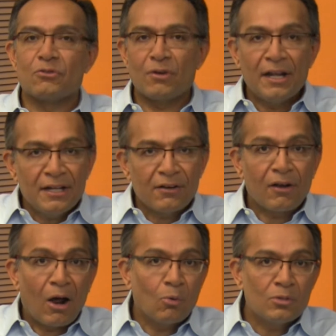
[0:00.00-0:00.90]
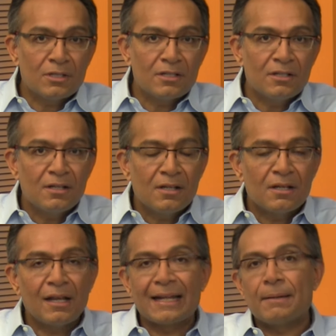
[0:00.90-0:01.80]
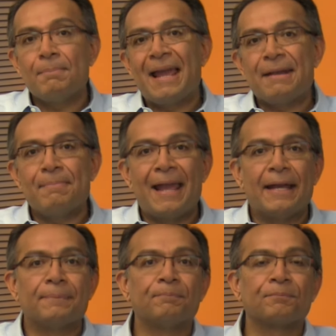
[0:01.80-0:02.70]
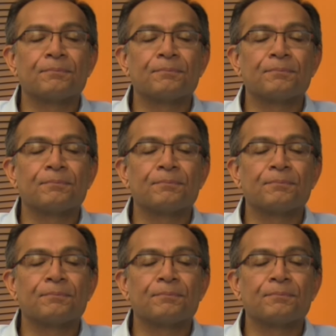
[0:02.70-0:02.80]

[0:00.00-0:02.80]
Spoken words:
Running around like a madman.